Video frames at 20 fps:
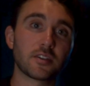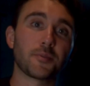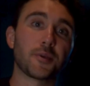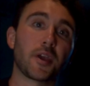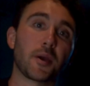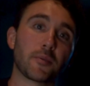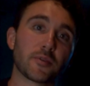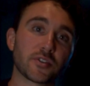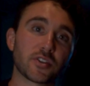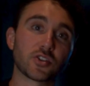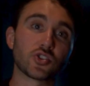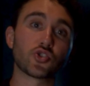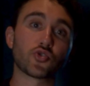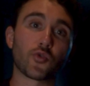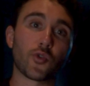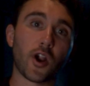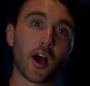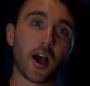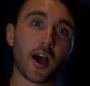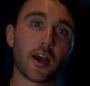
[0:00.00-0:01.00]
to be able to
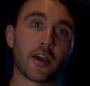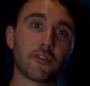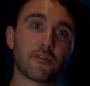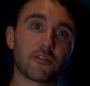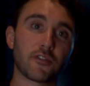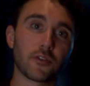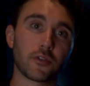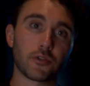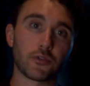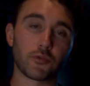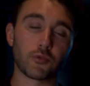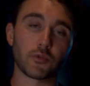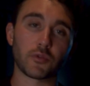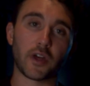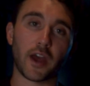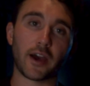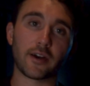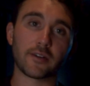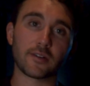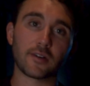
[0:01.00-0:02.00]
drive
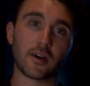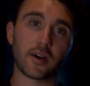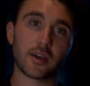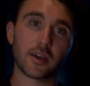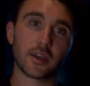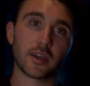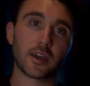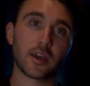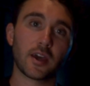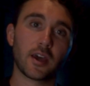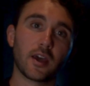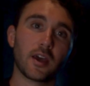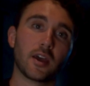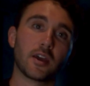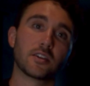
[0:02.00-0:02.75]
through that leg,